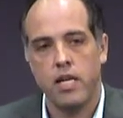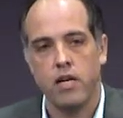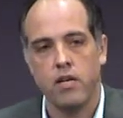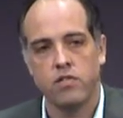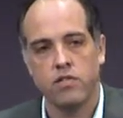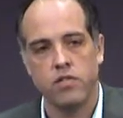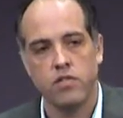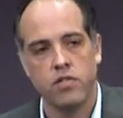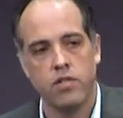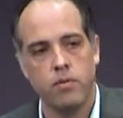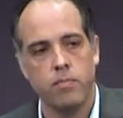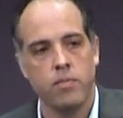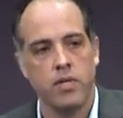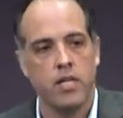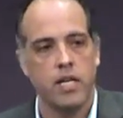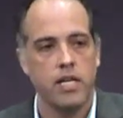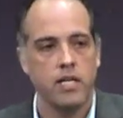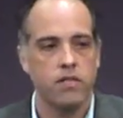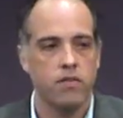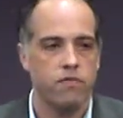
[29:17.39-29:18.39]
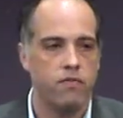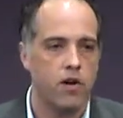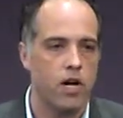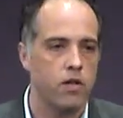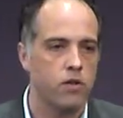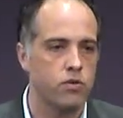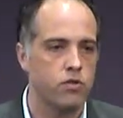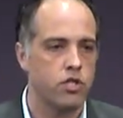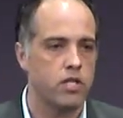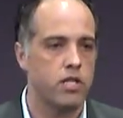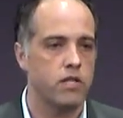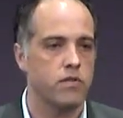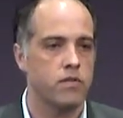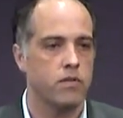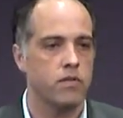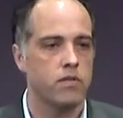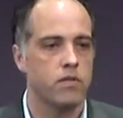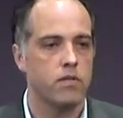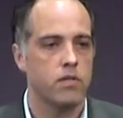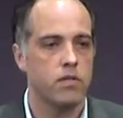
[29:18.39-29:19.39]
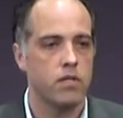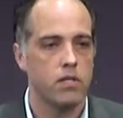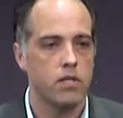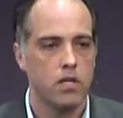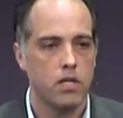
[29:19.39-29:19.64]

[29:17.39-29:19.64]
assimilate to follow Jesus.